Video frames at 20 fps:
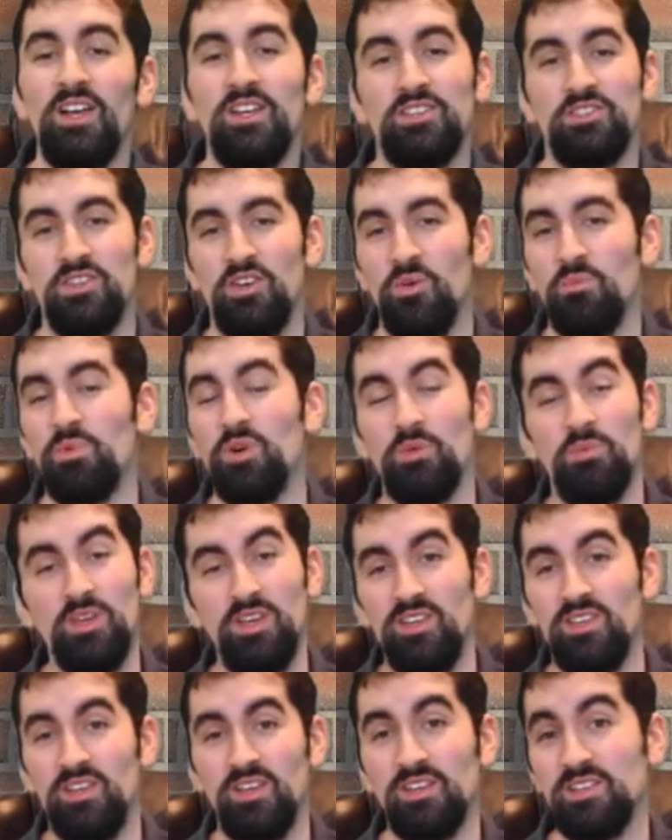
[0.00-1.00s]
So
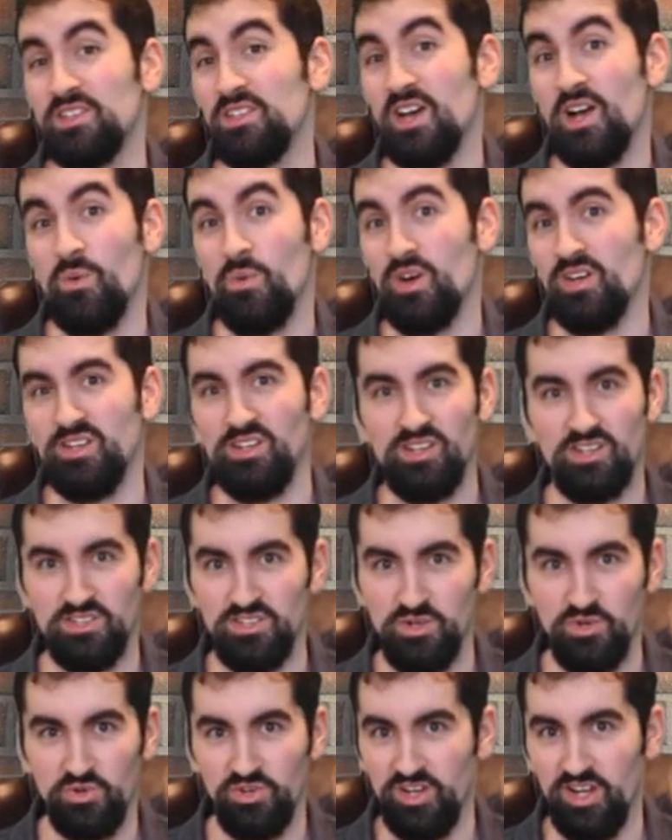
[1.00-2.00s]
Prometheus, not wanting his
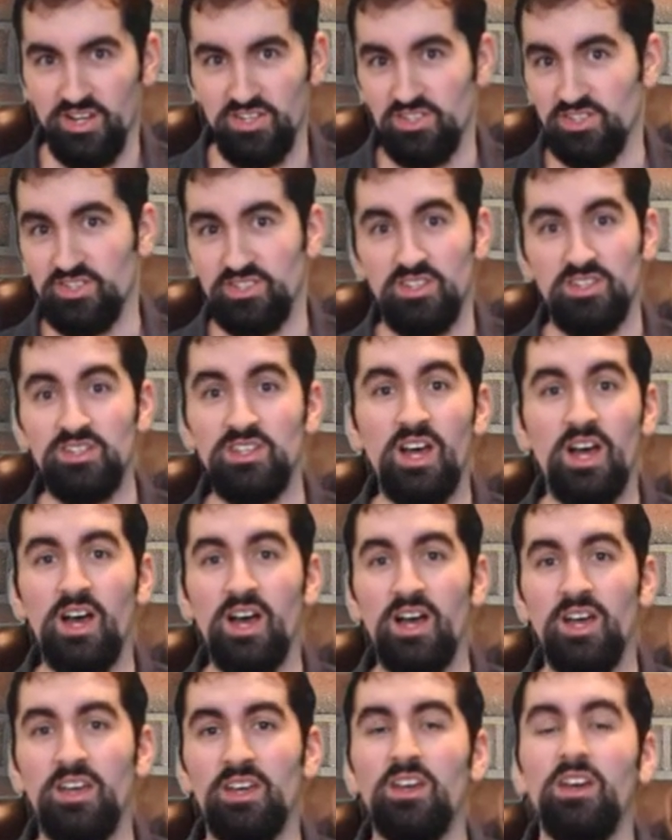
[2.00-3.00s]
new creations to
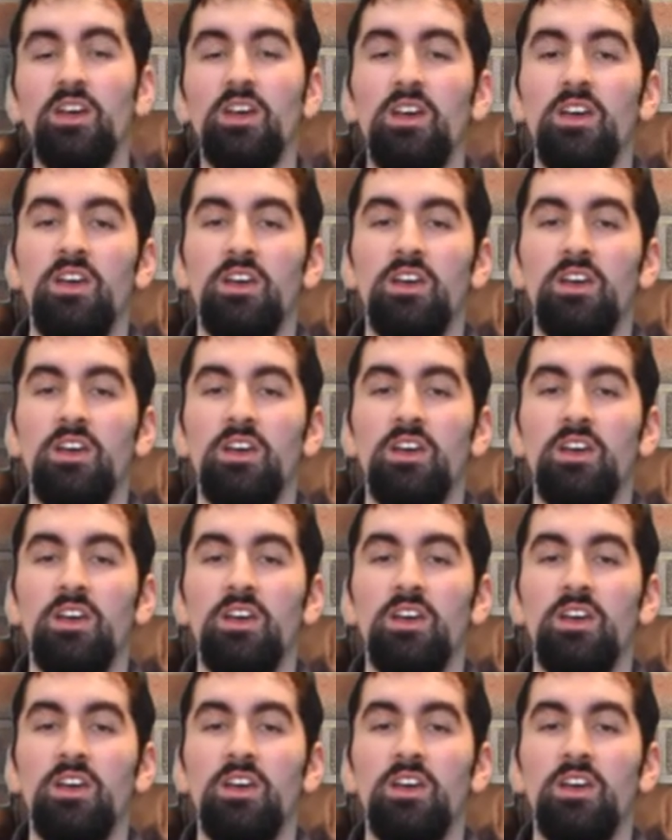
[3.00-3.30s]
die,